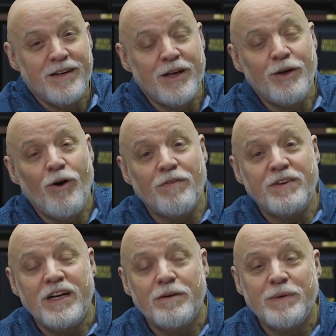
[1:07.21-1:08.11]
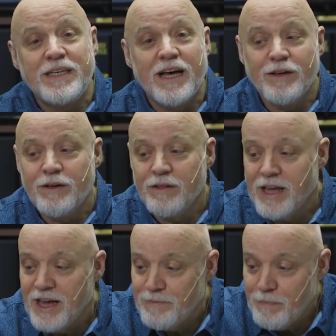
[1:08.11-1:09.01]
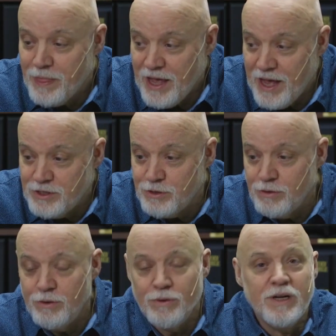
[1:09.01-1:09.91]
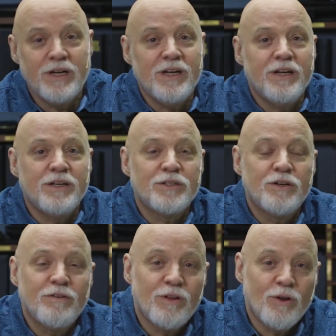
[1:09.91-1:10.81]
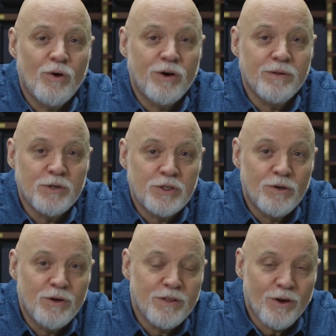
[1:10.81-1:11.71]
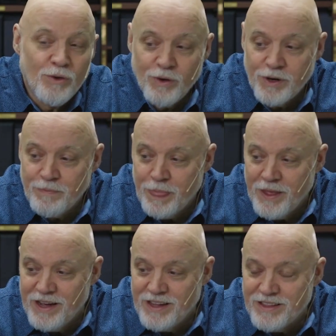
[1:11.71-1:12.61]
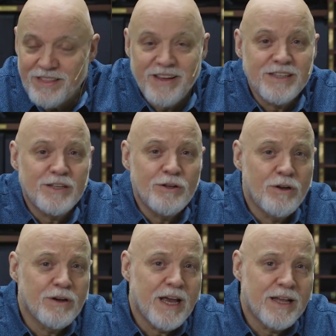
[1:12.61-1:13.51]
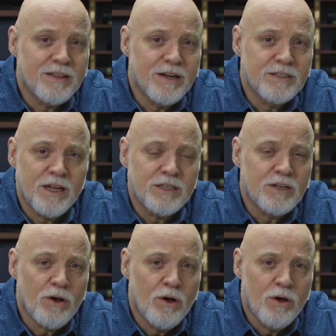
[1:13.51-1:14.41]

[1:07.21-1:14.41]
Now, you often hear me tell you that as you serve the Lord and mature in the Lord, the things that you look at that are such